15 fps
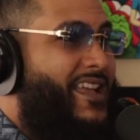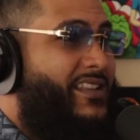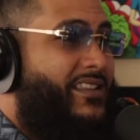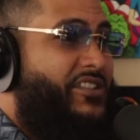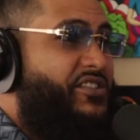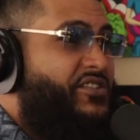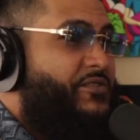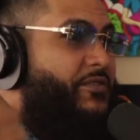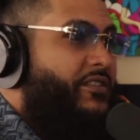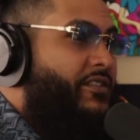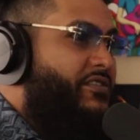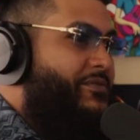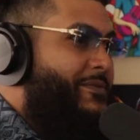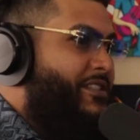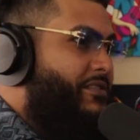that there's
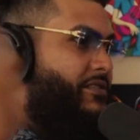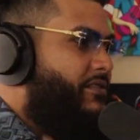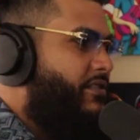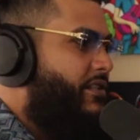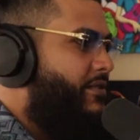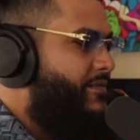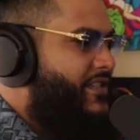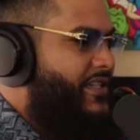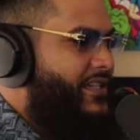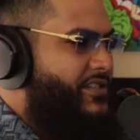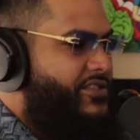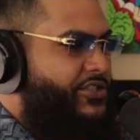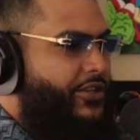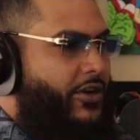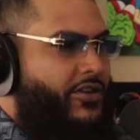there's been you know what I'm
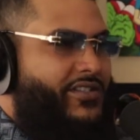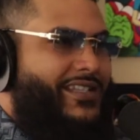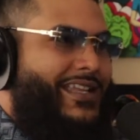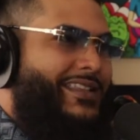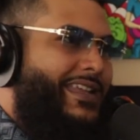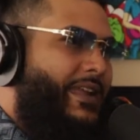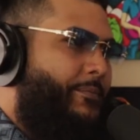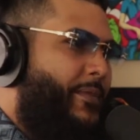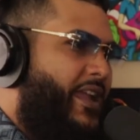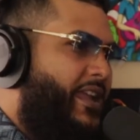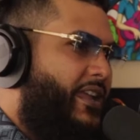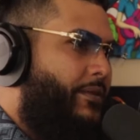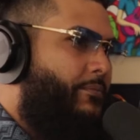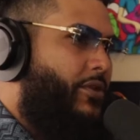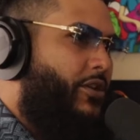saying stars that they
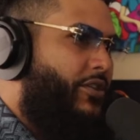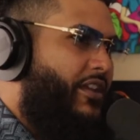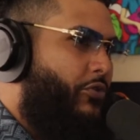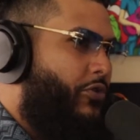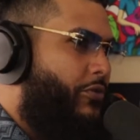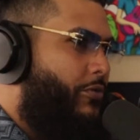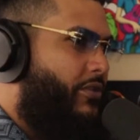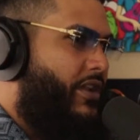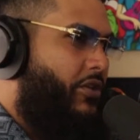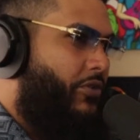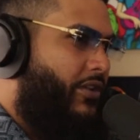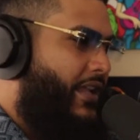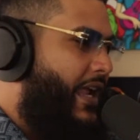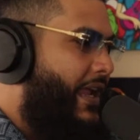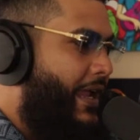make it, bro. They were
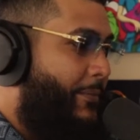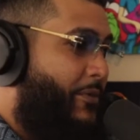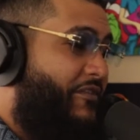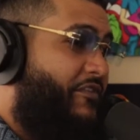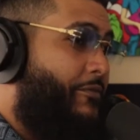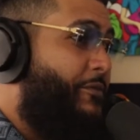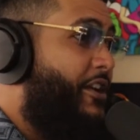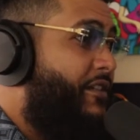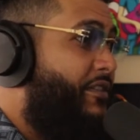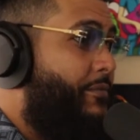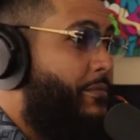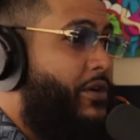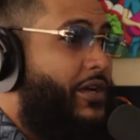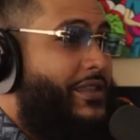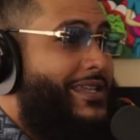they, they came up from
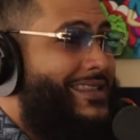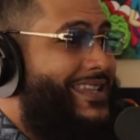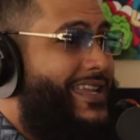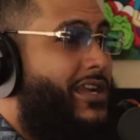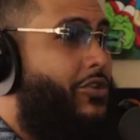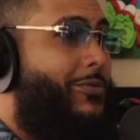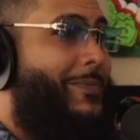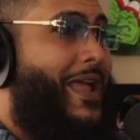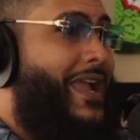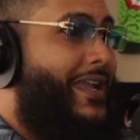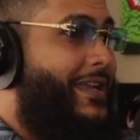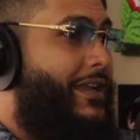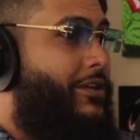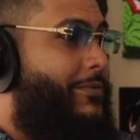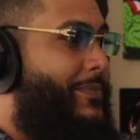nothing, bro, and then they go
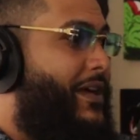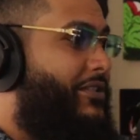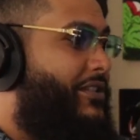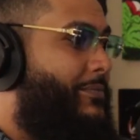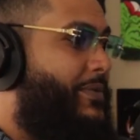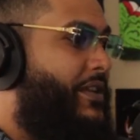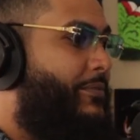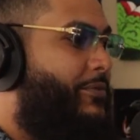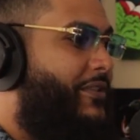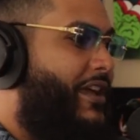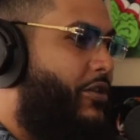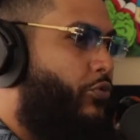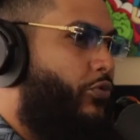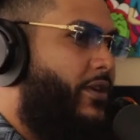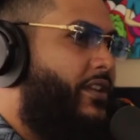back and help out the people
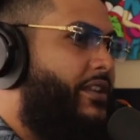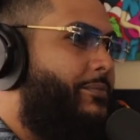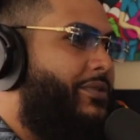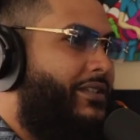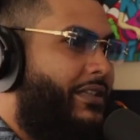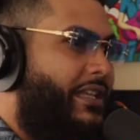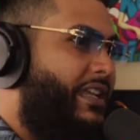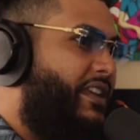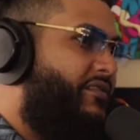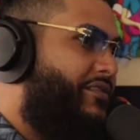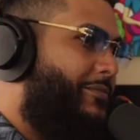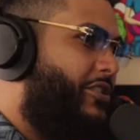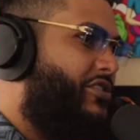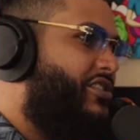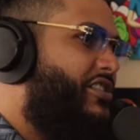that really
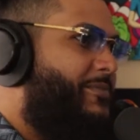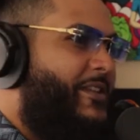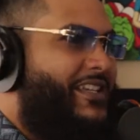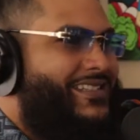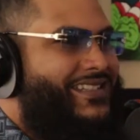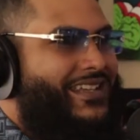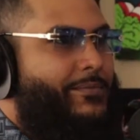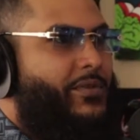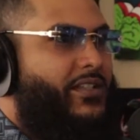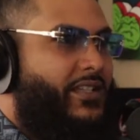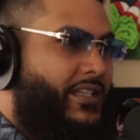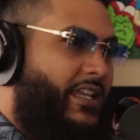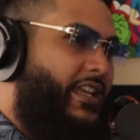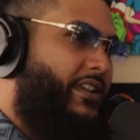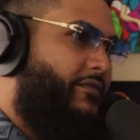believed, bro, just because they
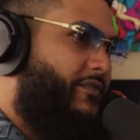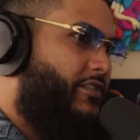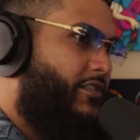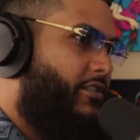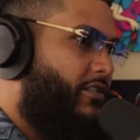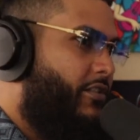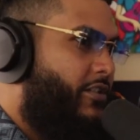believed.